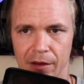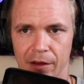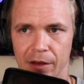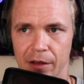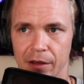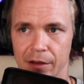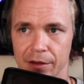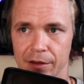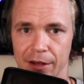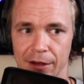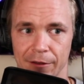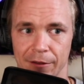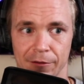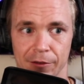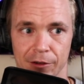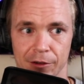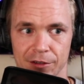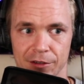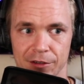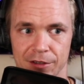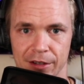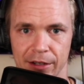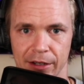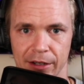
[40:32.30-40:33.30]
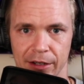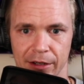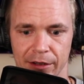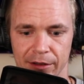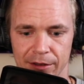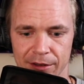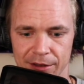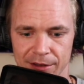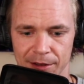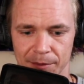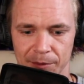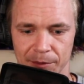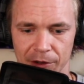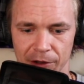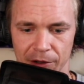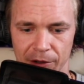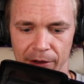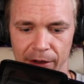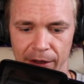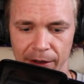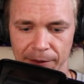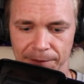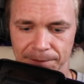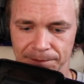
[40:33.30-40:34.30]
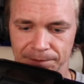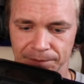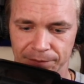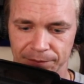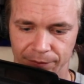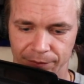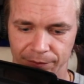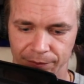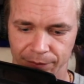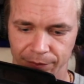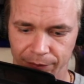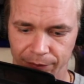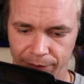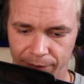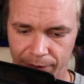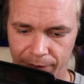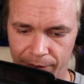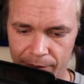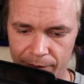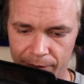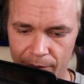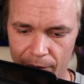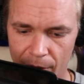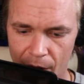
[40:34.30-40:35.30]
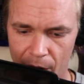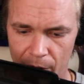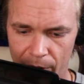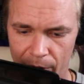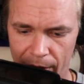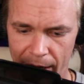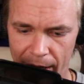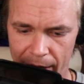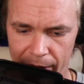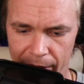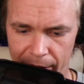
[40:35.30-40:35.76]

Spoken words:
diversity to some degree. Okay.